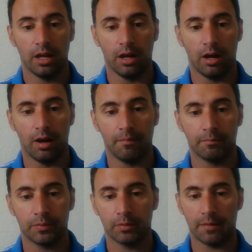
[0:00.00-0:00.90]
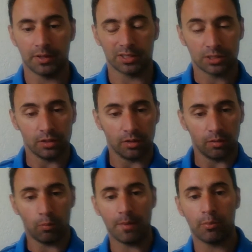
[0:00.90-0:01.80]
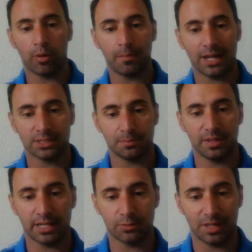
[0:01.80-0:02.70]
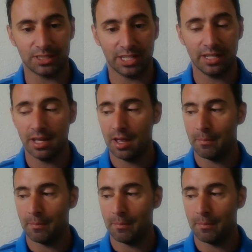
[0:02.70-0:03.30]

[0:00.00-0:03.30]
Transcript: having a whiteboard, possibly XYZ.